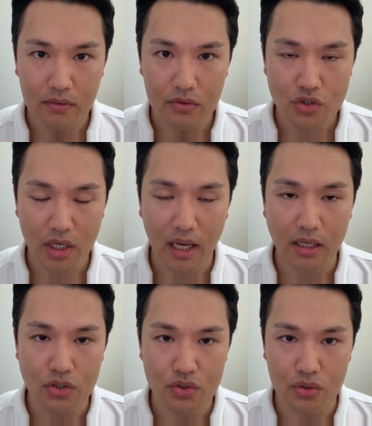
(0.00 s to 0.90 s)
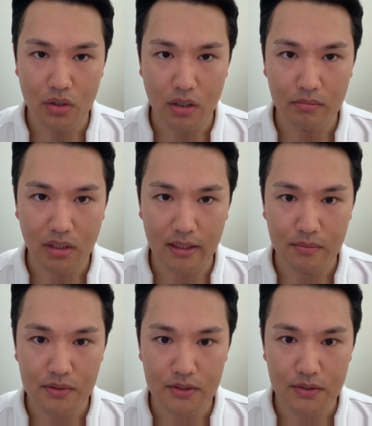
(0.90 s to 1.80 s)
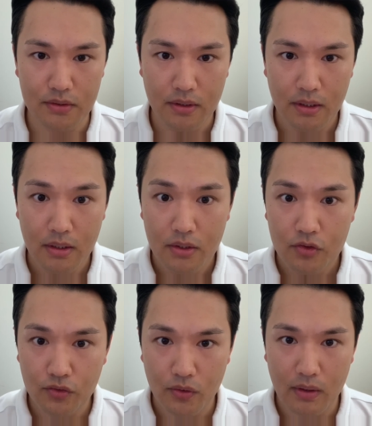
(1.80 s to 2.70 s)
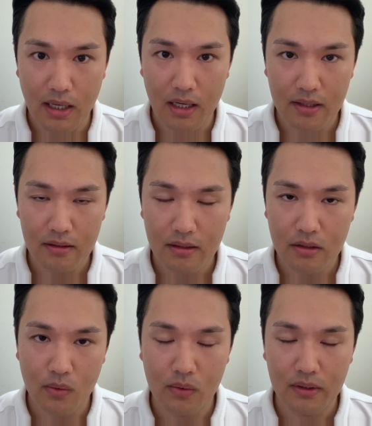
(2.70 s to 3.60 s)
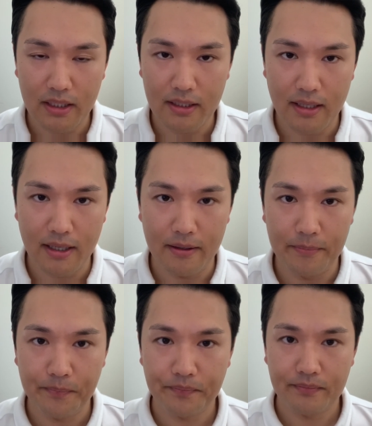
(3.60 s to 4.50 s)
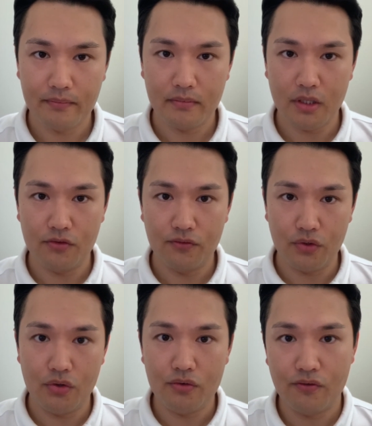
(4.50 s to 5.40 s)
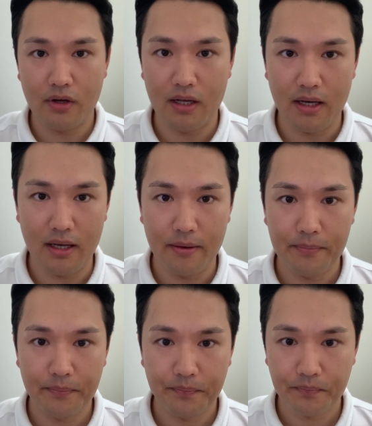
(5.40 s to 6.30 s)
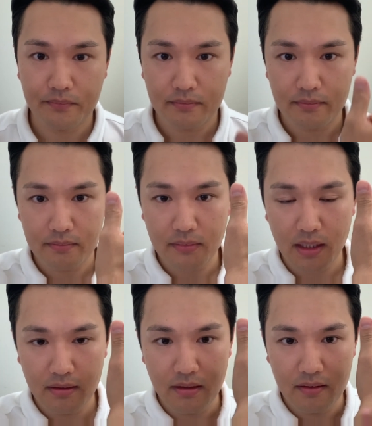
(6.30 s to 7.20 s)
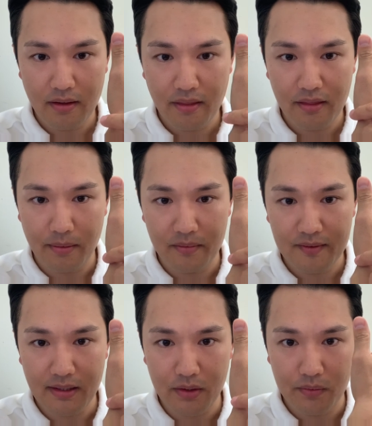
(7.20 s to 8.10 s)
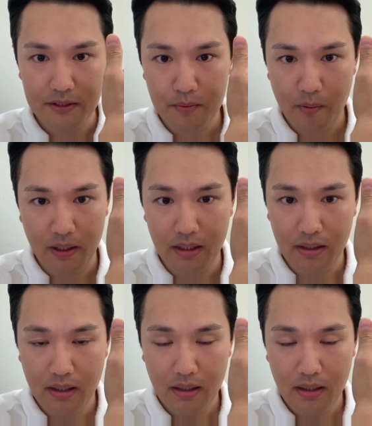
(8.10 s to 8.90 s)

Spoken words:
change your playing position. For other than only if you've got this thumb side wrist pain,